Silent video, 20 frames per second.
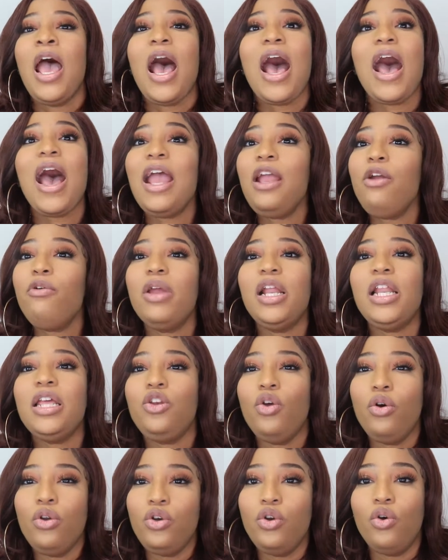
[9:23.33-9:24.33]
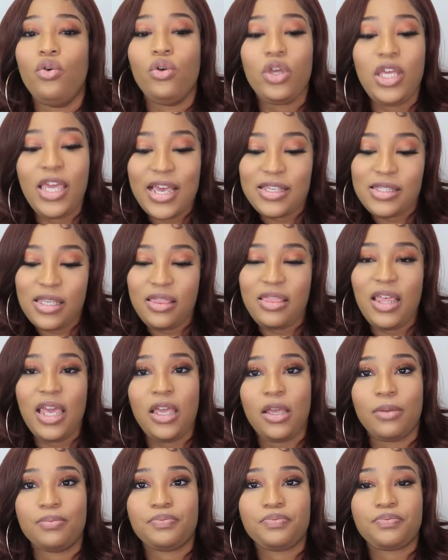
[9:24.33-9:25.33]
I really don't know. Here's the
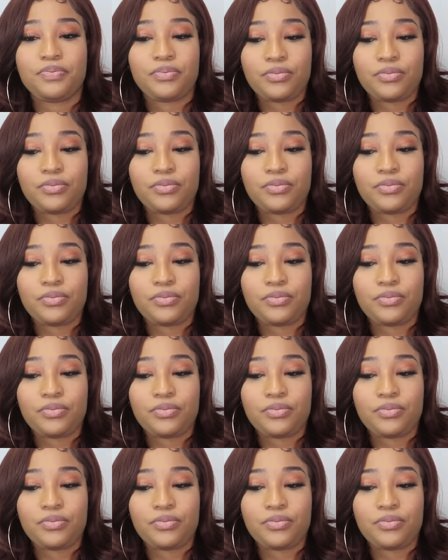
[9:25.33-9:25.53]
thing.